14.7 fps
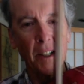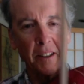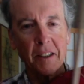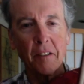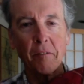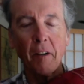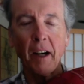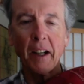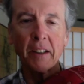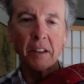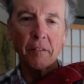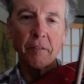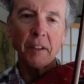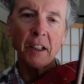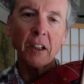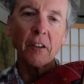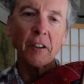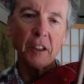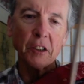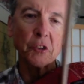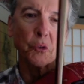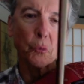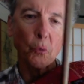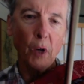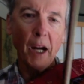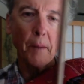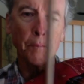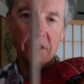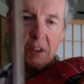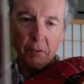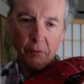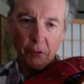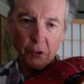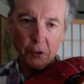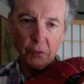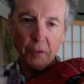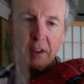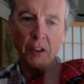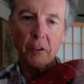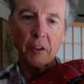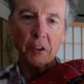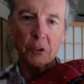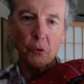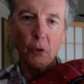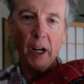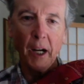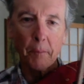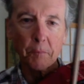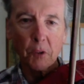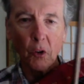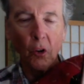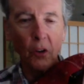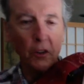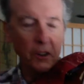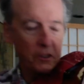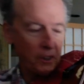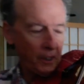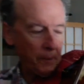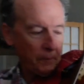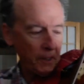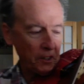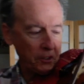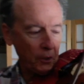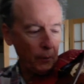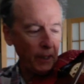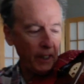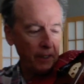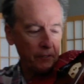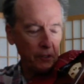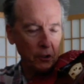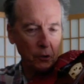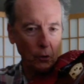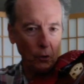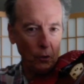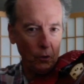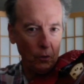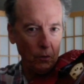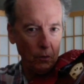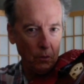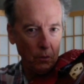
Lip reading: the finger is wrapped, the first finger is wrapped all the time. That's how I have control.